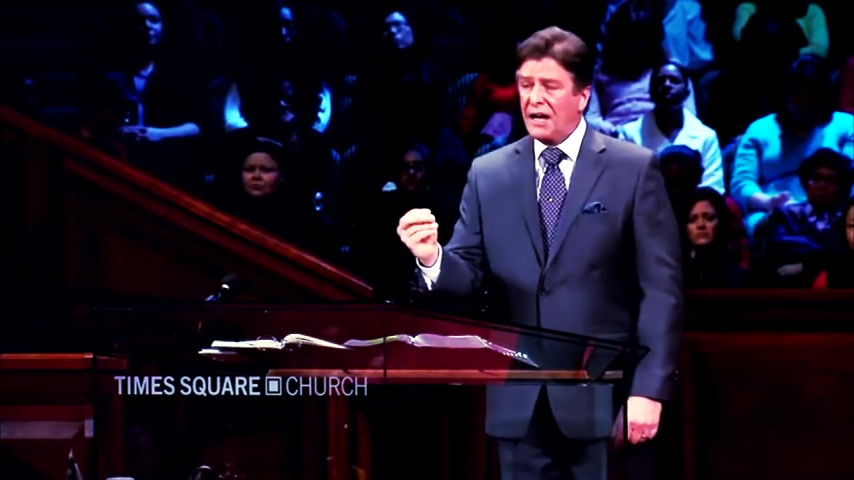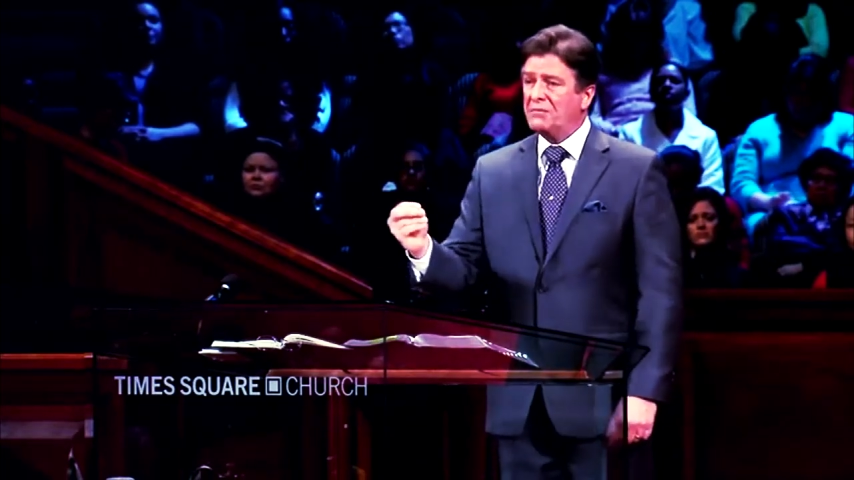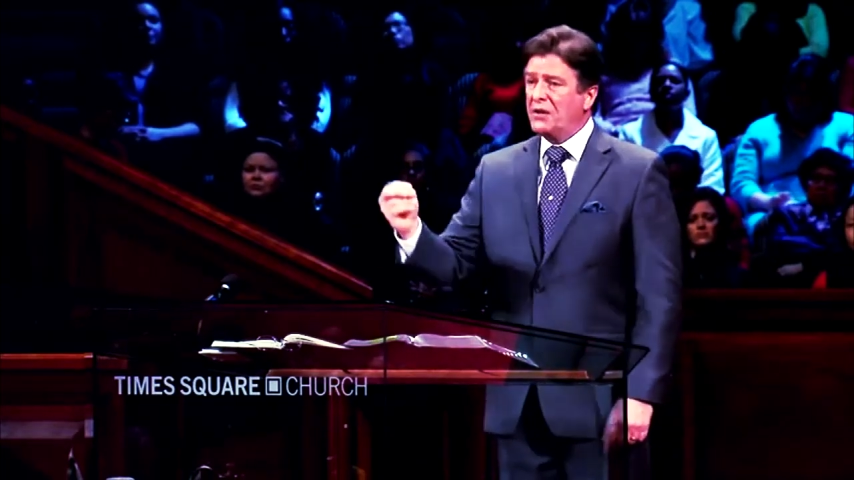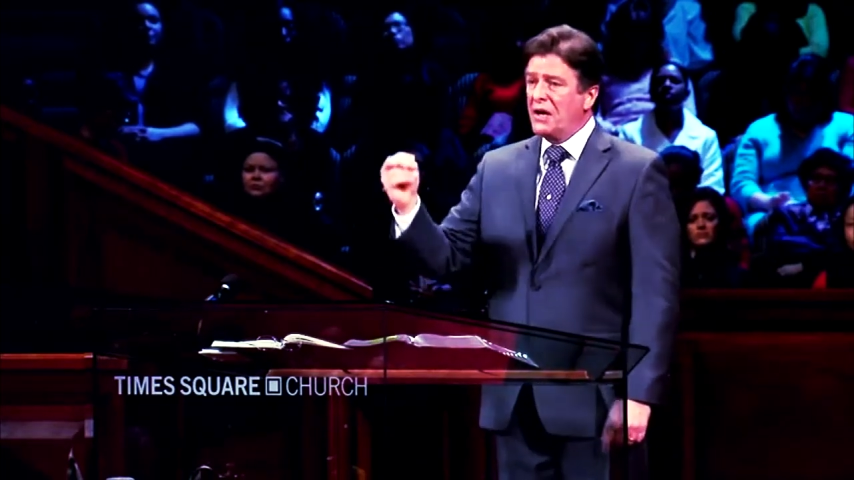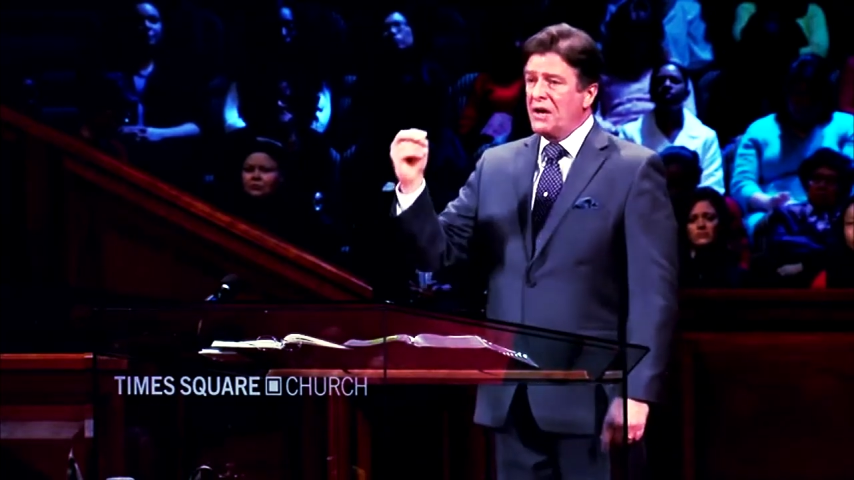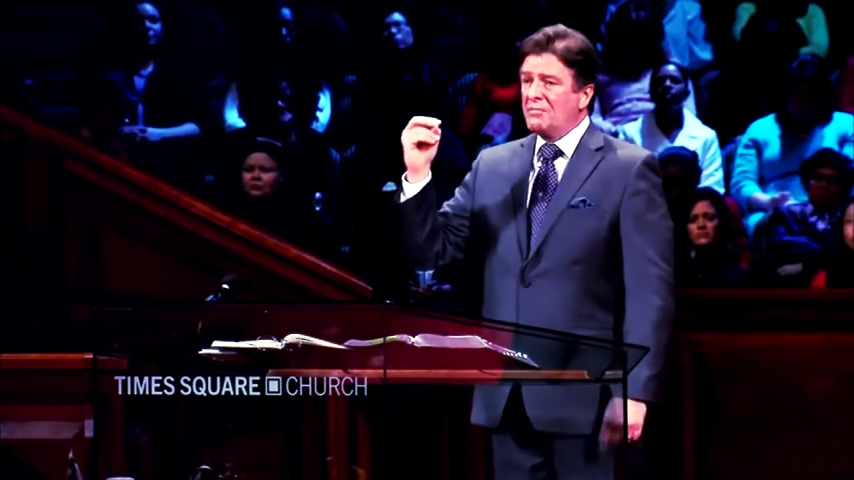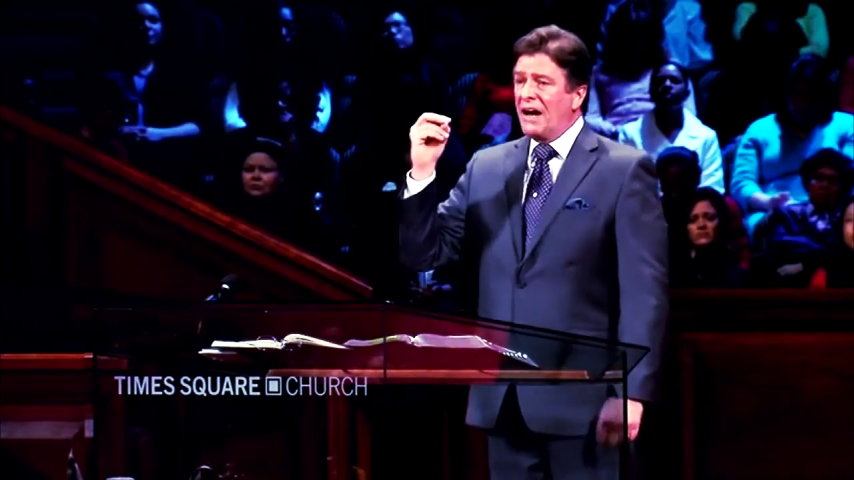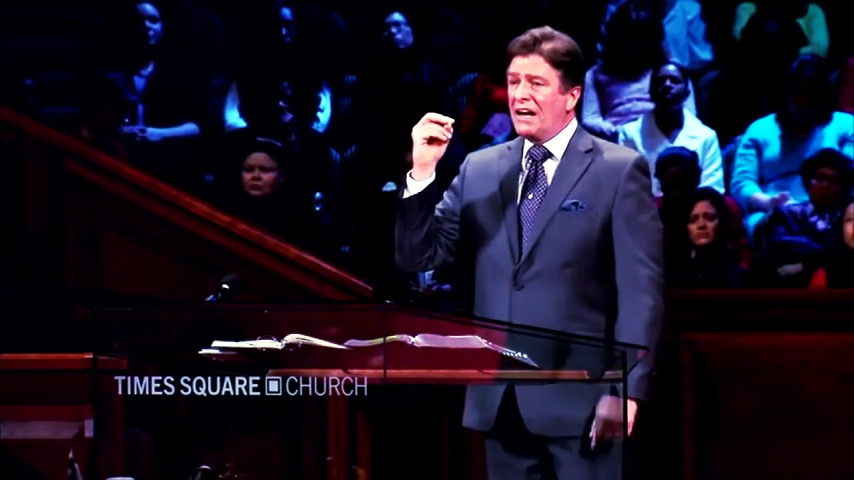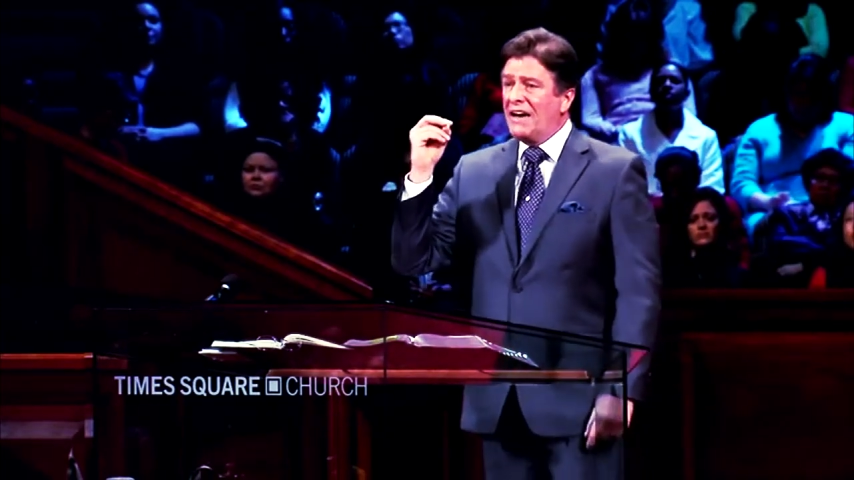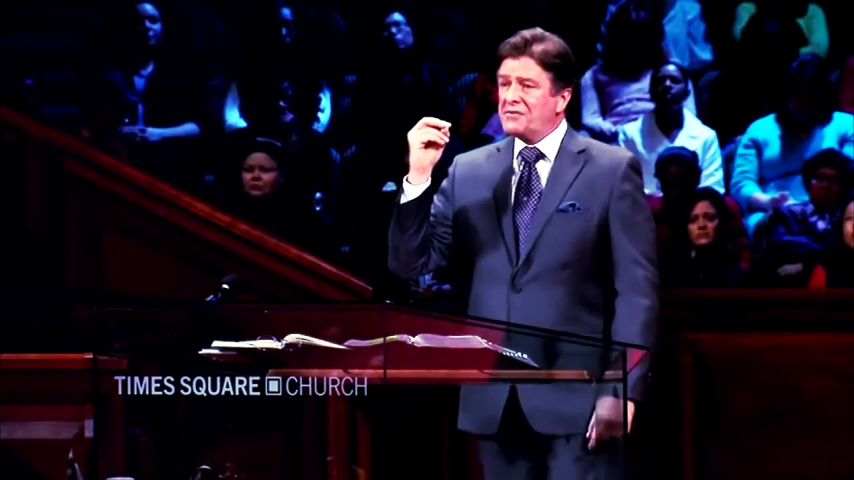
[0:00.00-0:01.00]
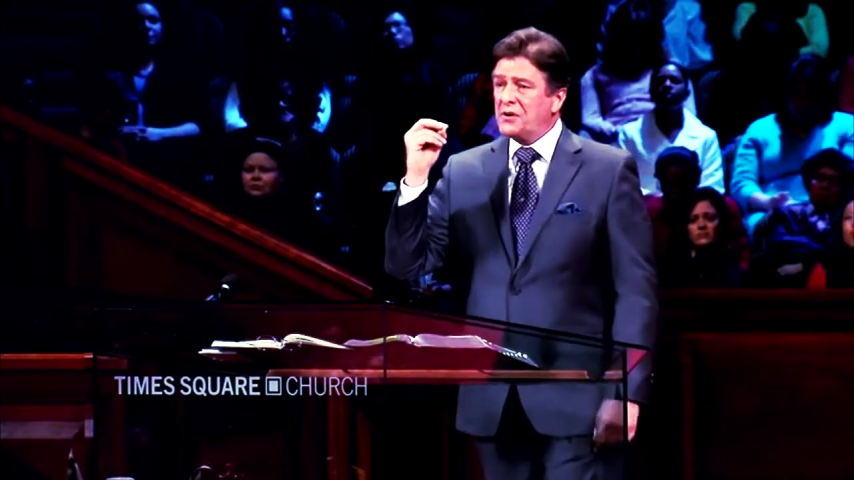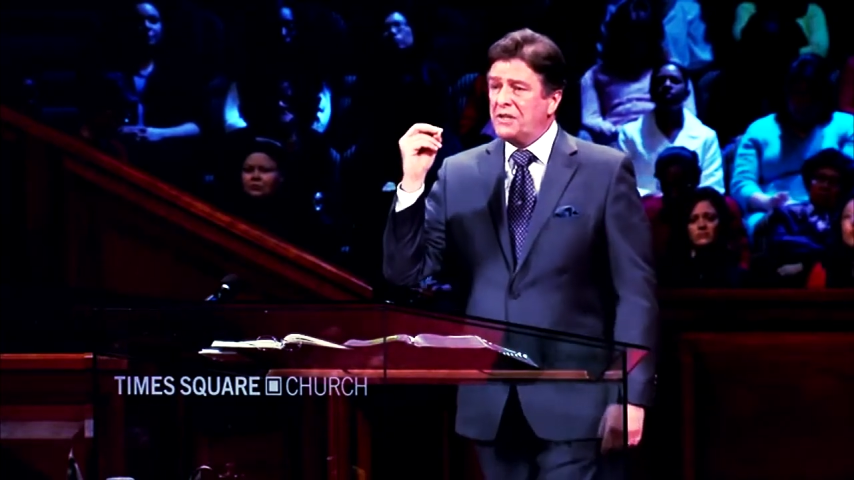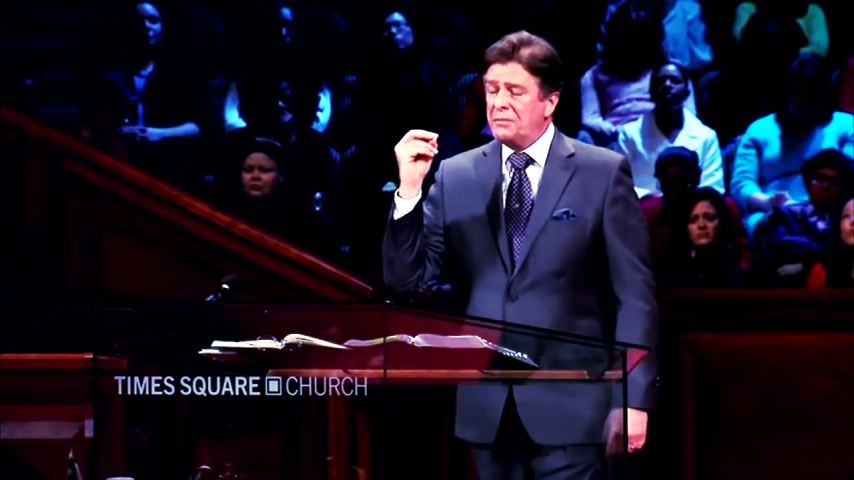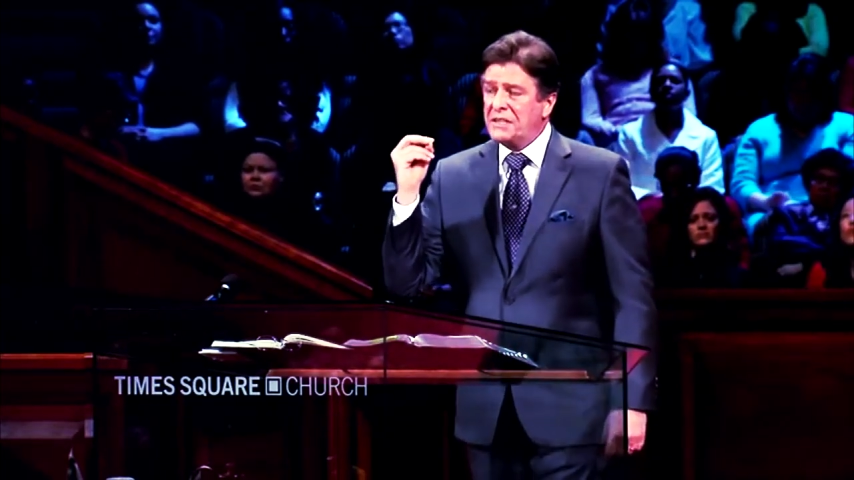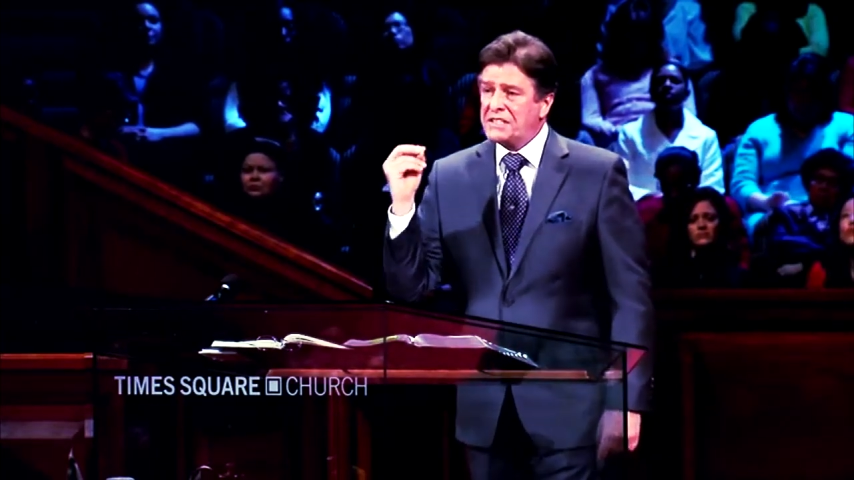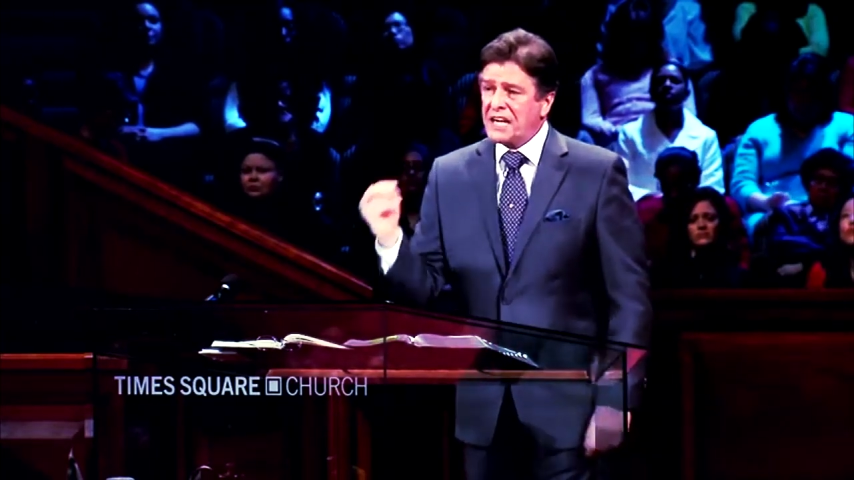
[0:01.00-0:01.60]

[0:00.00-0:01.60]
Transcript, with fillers: I'm, my life's going to be a